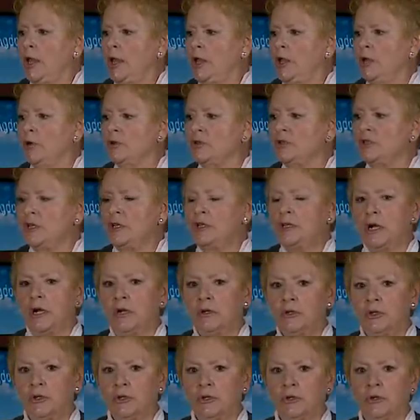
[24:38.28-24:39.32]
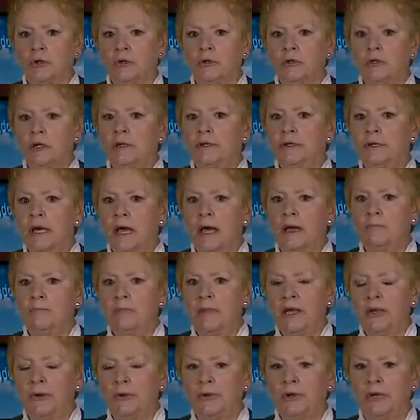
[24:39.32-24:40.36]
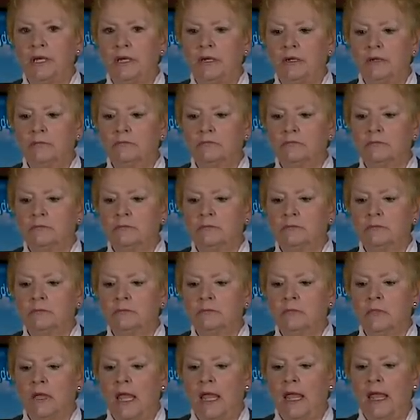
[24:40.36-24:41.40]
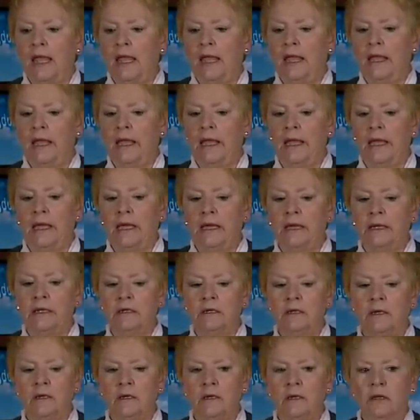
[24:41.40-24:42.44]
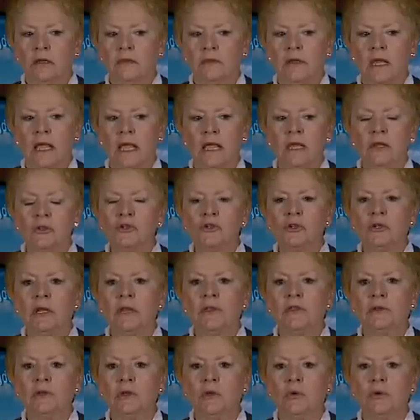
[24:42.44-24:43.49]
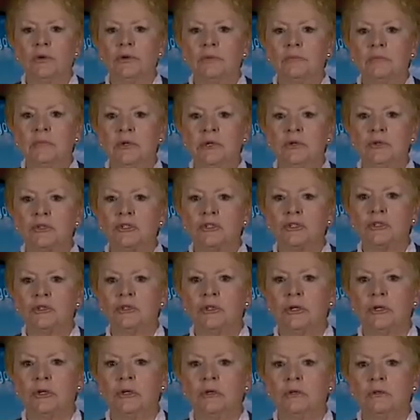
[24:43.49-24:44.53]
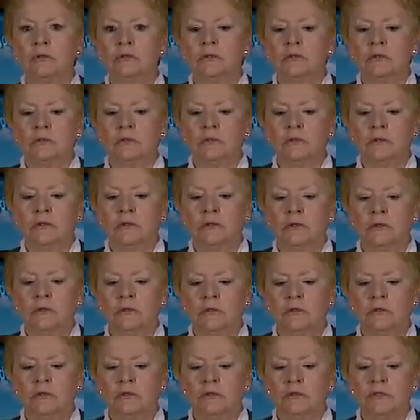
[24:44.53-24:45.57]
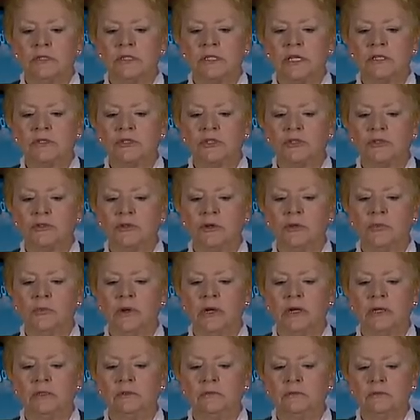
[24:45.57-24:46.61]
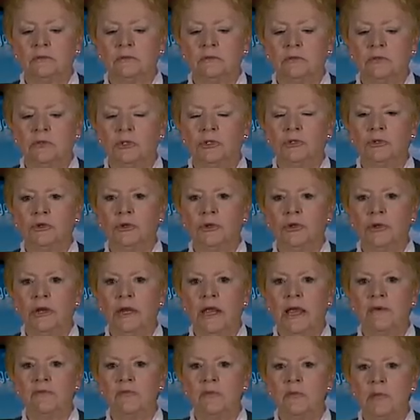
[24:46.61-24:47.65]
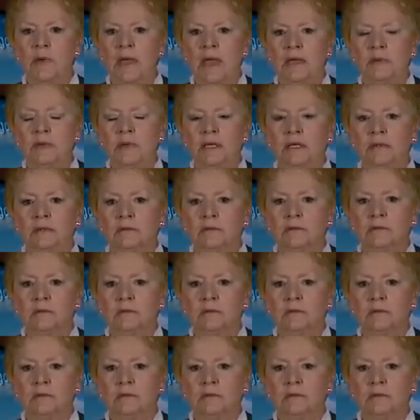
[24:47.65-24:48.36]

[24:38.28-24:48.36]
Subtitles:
Here's a young girl, not married, and the angel of the Lord appears to her, says to her, "Well, you know, you're going to have a baby."